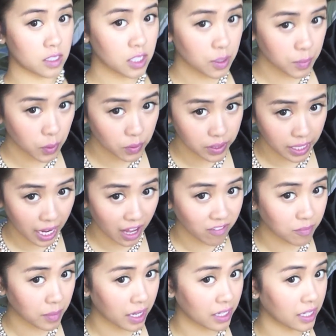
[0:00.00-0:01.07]
So I'm going to have
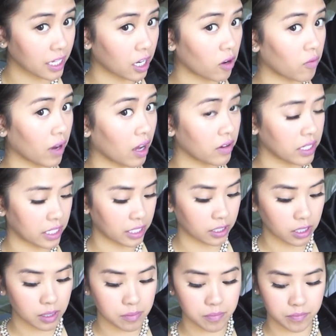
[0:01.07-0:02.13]
mine like around
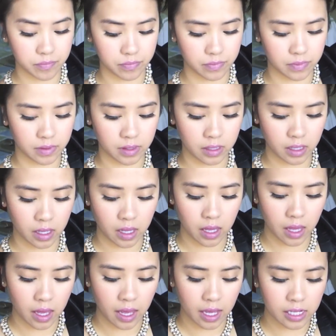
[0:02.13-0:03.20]
here.
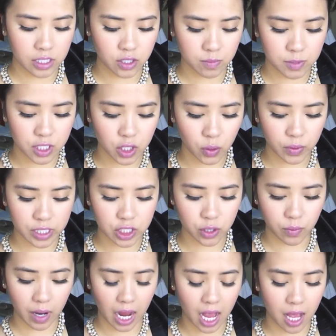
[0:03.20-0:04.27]
And so I'm just going to
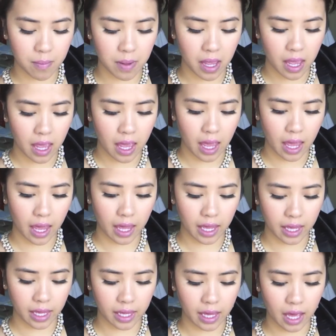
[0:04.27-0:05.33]
grab
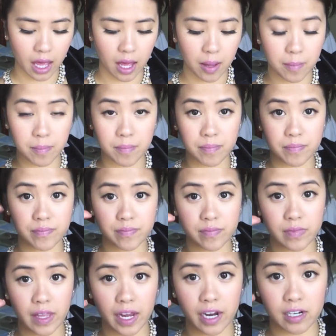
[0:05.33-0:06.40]
a um,
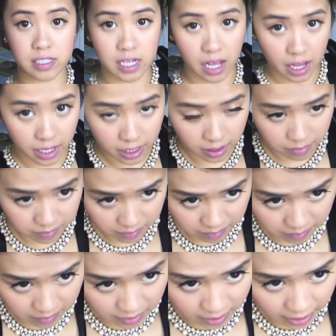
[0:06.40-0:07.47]
hair tie
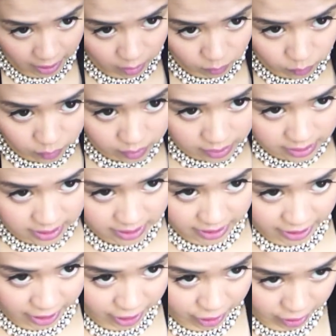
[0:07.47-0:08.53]
and really
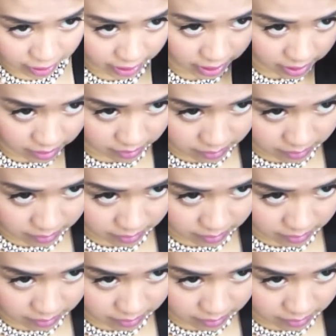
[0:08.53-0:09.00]
secure it.